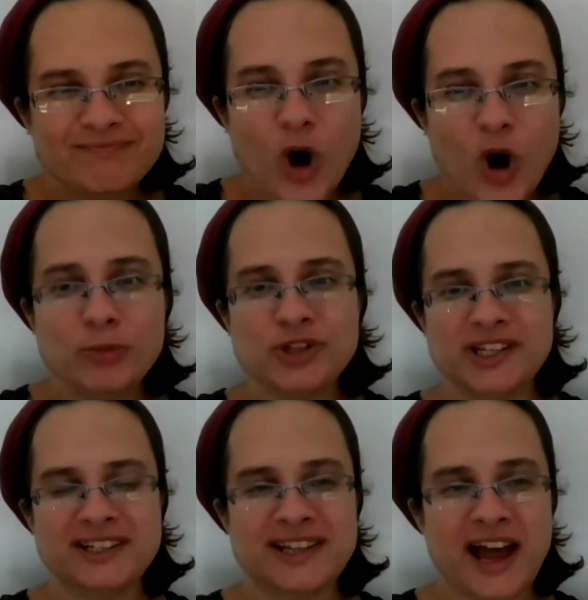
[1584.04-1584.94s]
almost
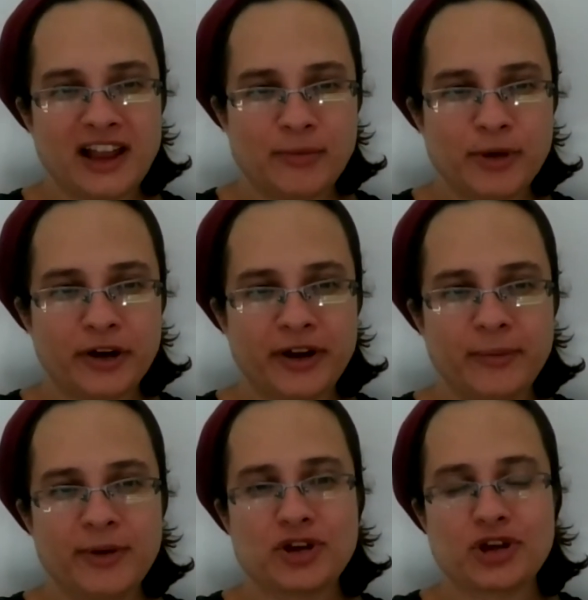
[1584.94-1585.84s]
exactly mirror
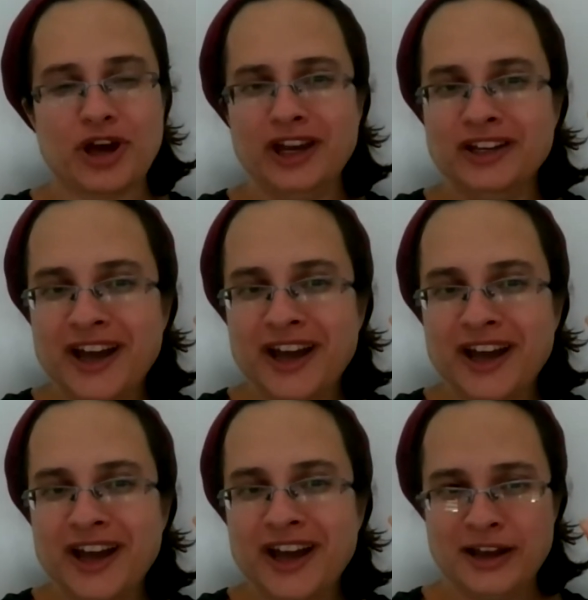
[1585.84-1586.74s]
image and yet
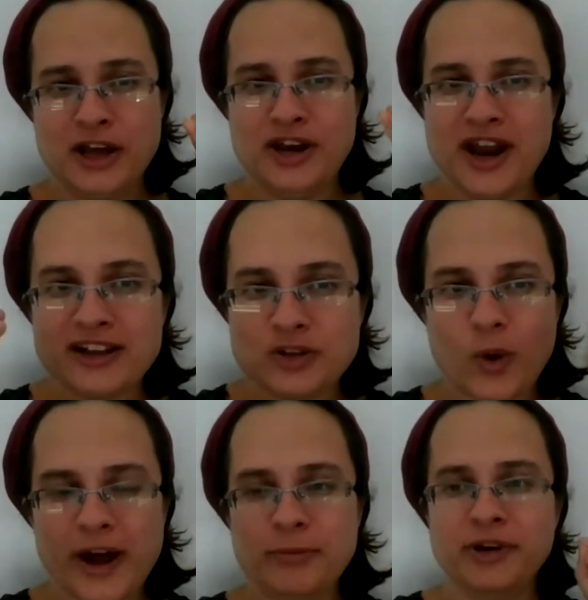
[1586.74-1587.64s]
not
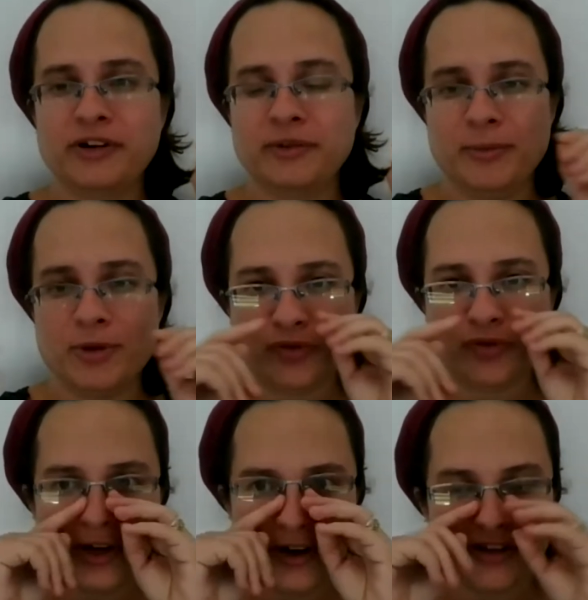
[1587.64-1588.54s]
quite a mirror image of
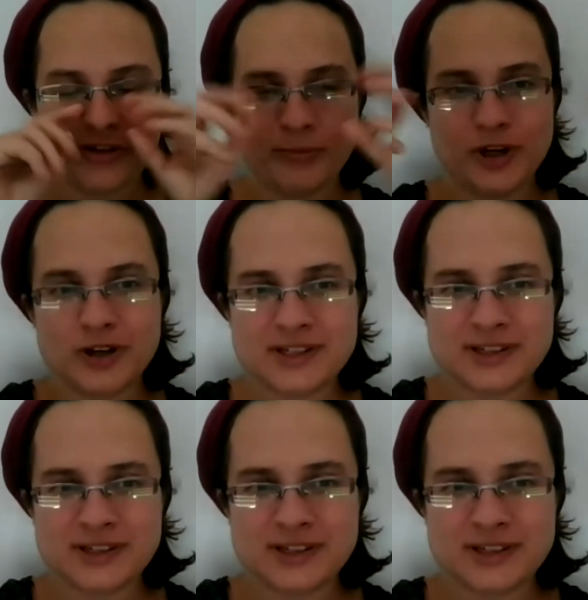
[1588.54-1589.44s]
one another because
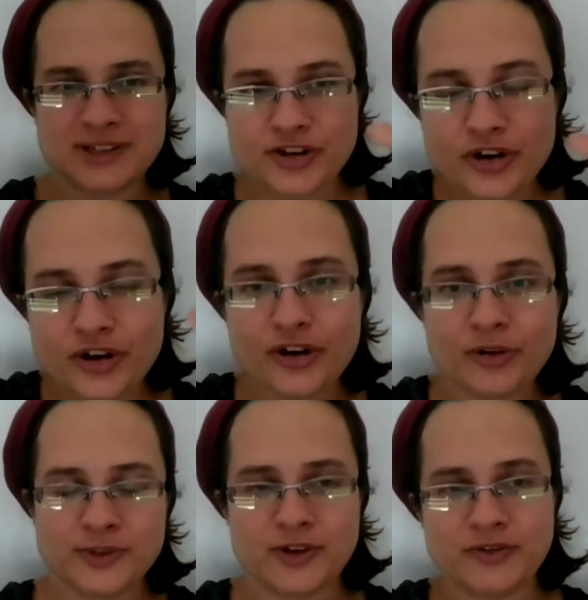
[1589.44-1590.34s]
the
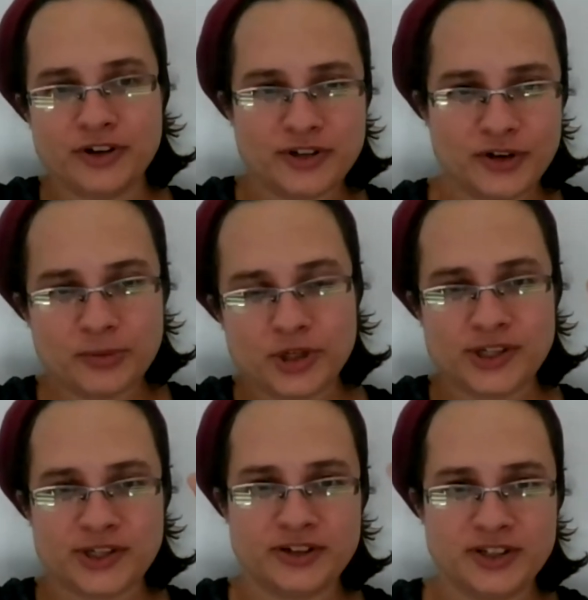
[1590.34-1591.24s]
terms of their
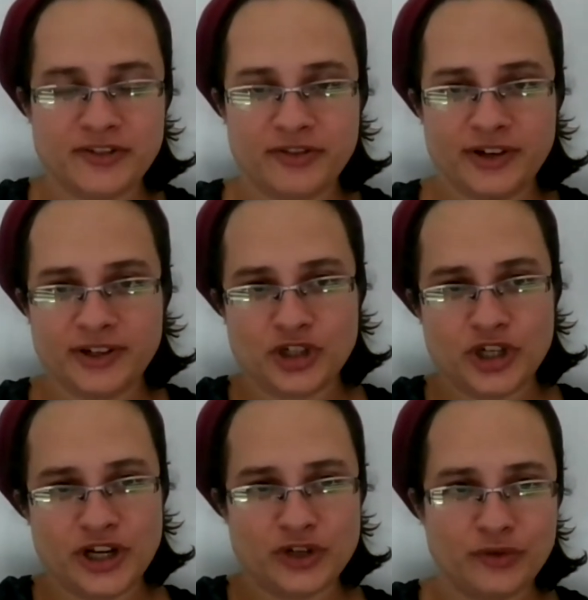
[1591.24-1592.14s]
descriptions are different and
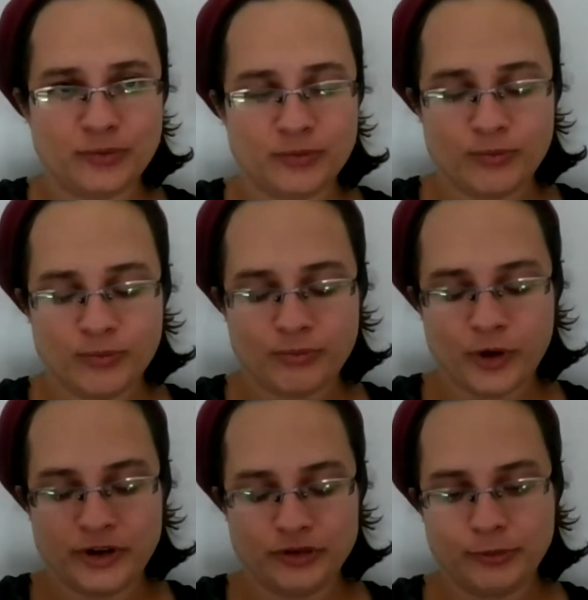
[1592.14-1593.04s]
change from
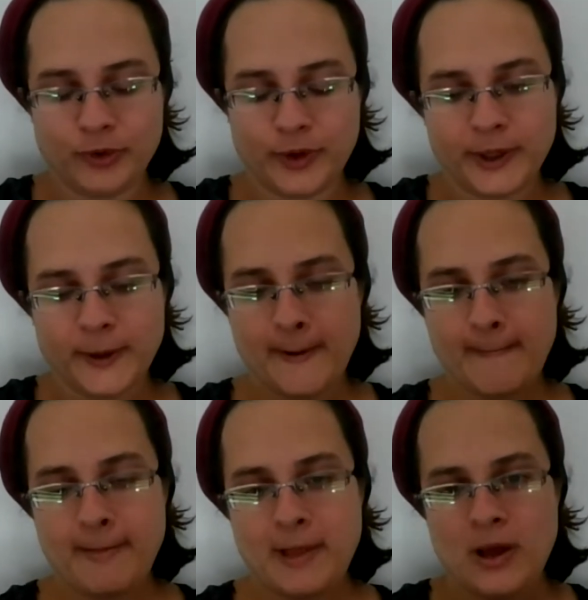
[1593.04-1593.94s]
point to point.
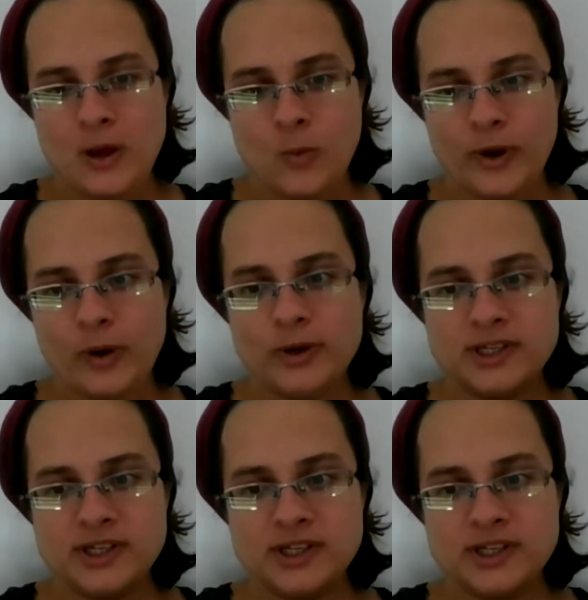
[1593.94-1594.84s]
What I want
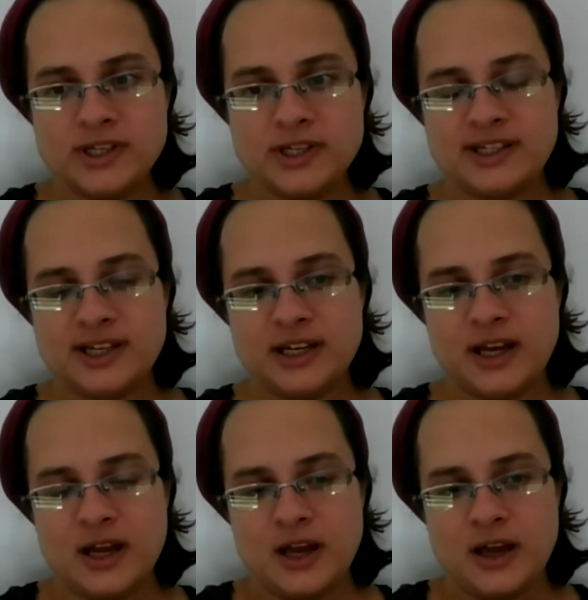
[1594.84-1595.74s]
to suggest is that,
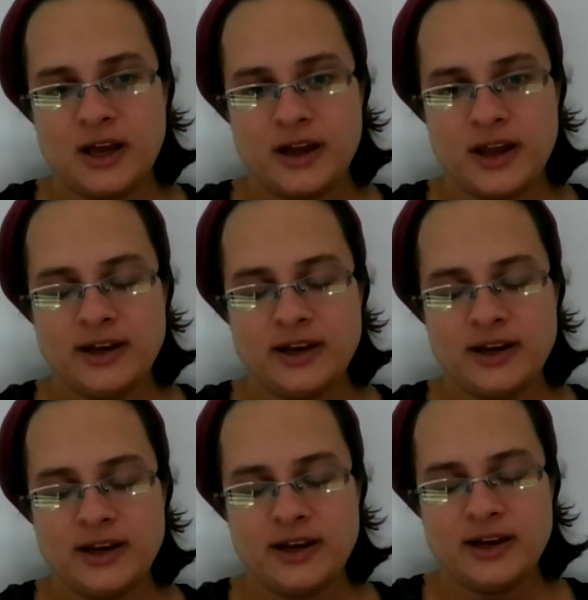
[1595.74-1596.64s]
in a
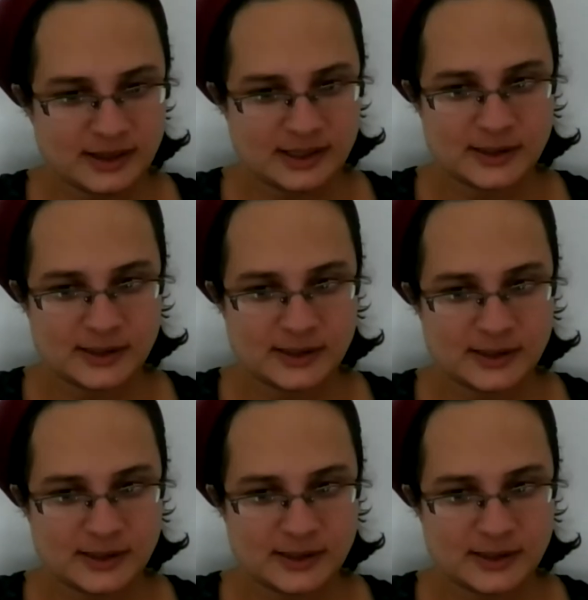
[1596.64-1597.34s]
sense,